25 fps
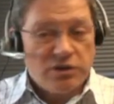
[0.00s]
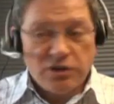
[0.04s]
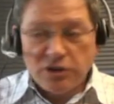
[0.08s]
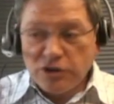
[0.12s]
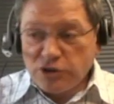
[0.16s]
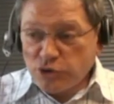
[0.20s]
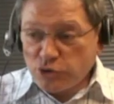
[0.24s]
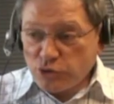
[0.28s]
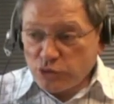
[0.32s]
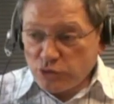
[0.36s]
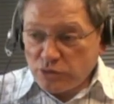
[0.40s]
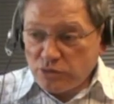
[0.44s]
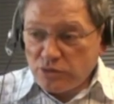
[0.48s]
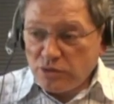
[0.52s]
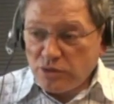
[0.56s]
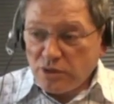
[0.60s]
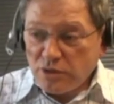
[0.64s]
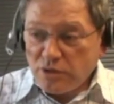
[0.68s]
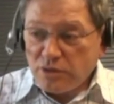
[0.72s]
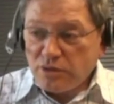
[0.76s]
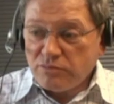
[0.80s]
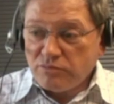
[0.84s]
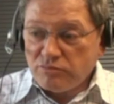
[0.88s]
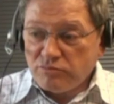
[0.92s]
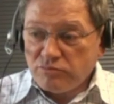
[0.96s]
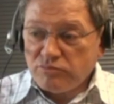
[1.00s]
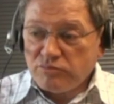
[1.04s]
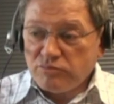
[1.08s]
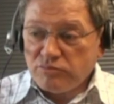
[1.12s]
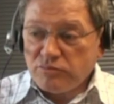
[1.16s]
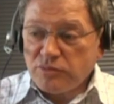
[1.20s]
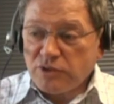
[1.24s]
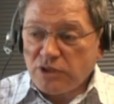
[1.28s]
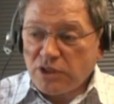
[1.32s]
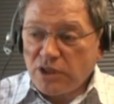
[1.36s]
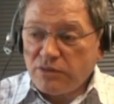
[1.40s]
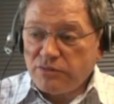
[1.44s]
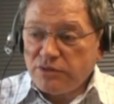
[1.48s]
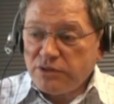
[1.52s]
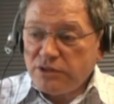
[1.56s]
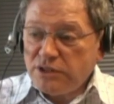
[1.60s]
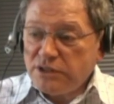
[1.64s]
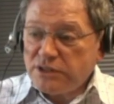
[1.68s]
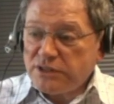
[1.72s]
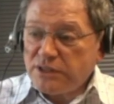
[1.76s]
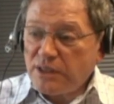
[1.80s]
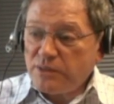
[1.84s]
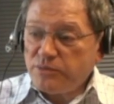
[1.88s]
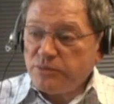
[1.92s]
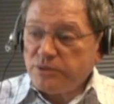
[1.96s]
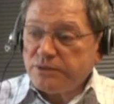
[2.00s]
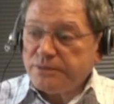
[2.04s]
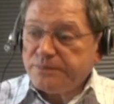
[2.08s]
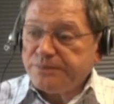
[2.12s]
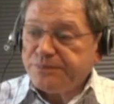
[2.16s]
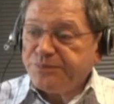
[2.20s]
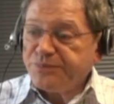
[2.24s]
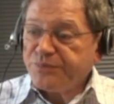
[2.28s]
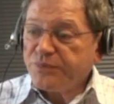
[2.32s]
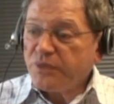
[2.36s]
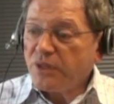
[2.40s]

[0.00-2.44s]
It should have it disabled.